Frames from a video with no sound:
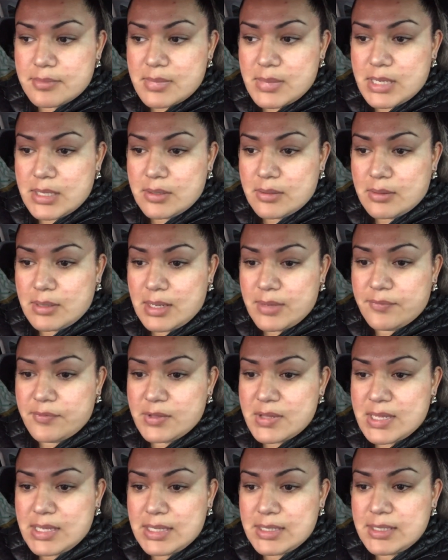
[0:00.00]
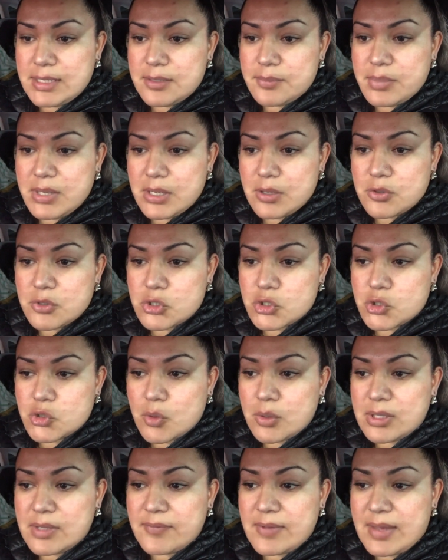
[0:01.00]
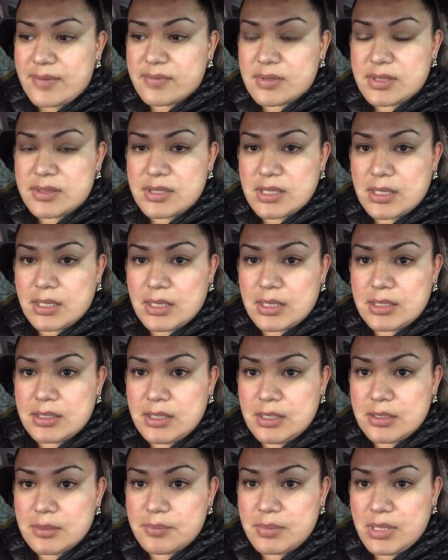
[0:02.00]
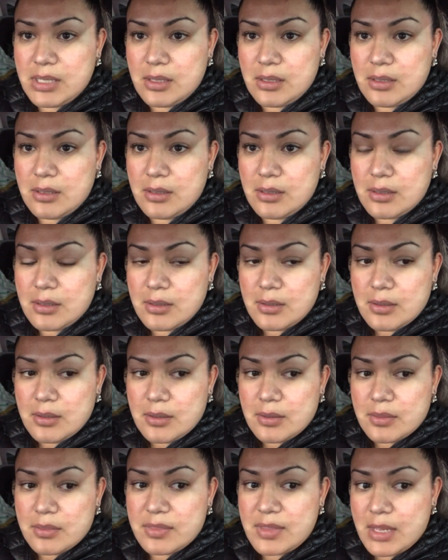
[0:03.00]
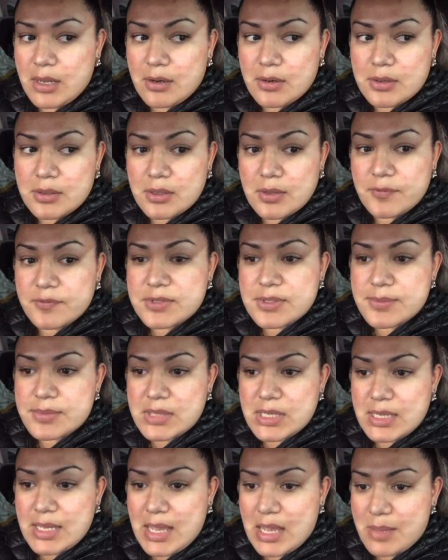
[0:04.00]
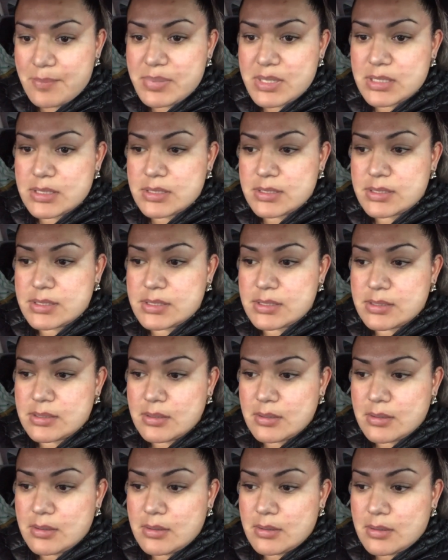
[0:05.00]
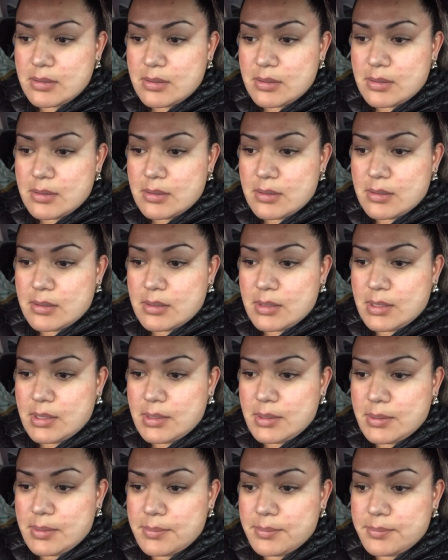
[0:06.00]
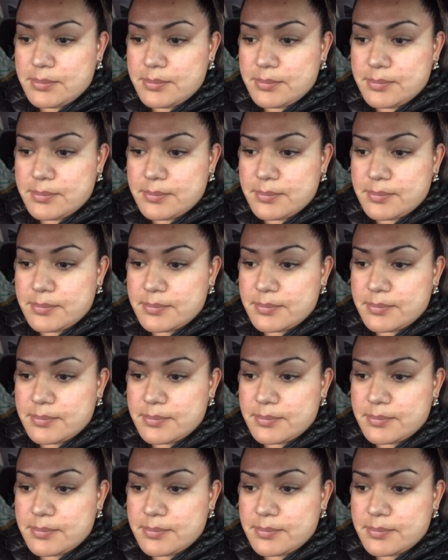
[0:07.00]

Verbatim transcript: you know, I feel like I need to be in control of everything. And I need to be there if something happens. Um,